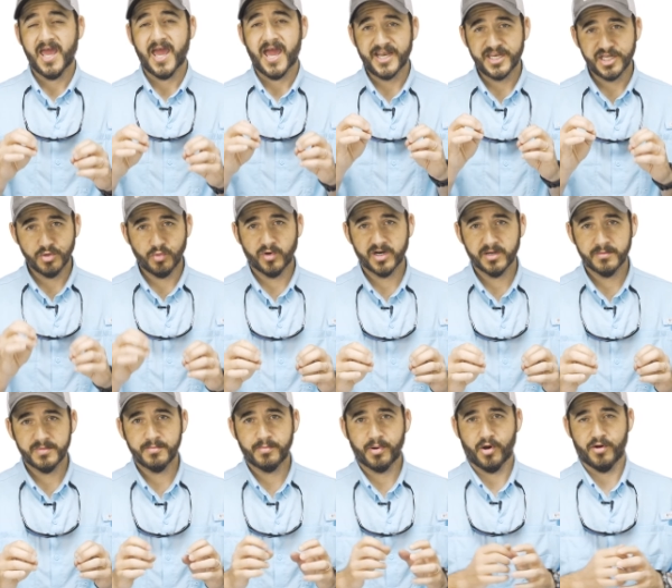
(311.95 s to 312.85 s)
And you want to
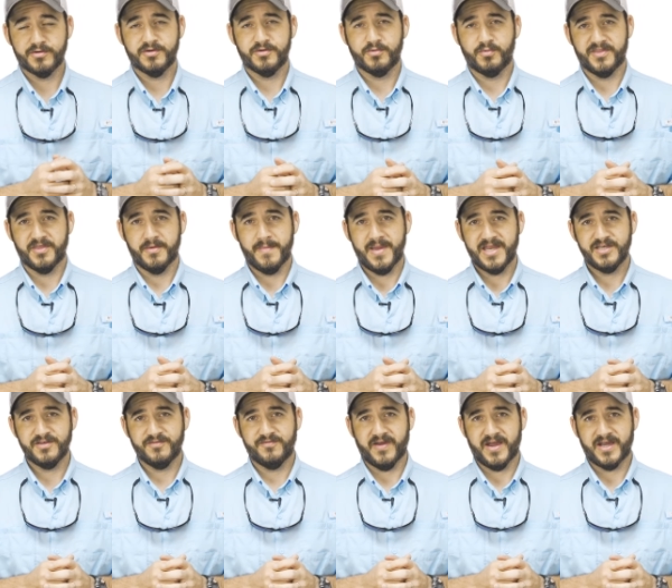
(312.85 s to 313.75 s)
be partnered with a
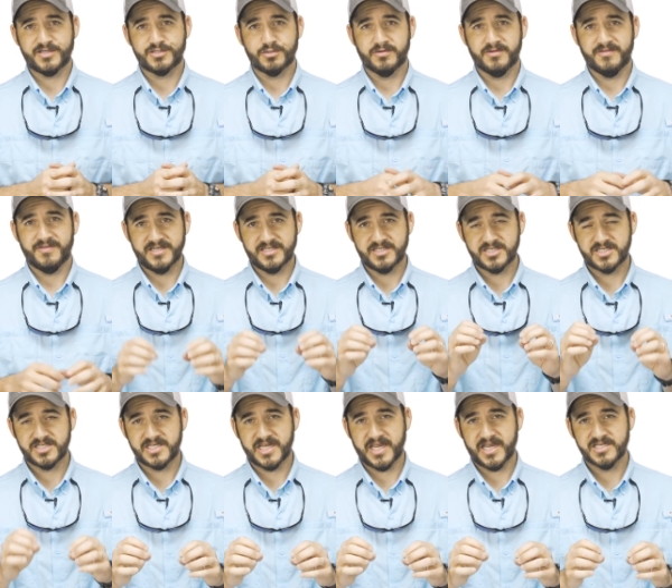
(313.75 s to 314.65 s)
manufacturer that
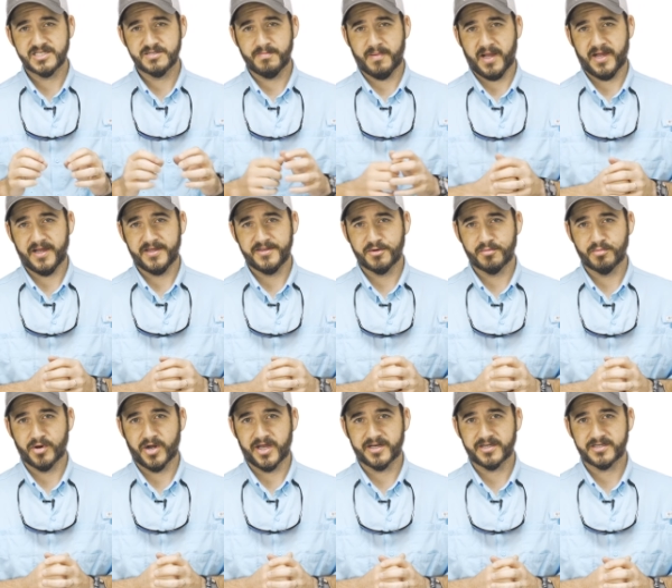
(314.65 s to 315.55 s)
stands behind their
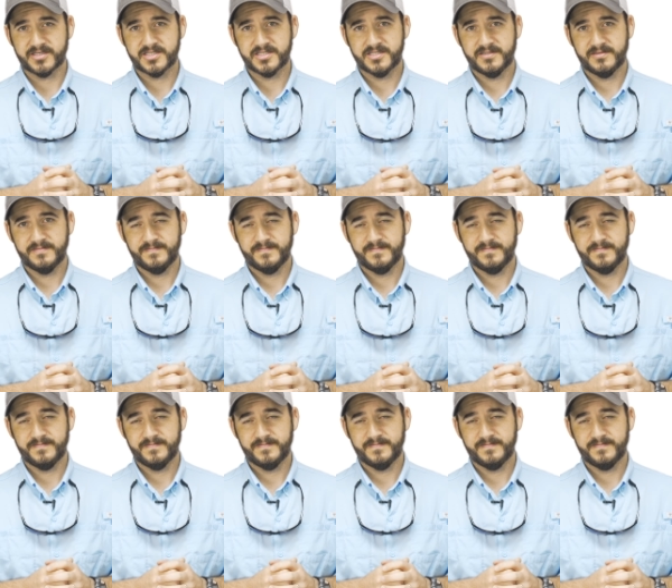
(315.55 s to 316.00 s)
products.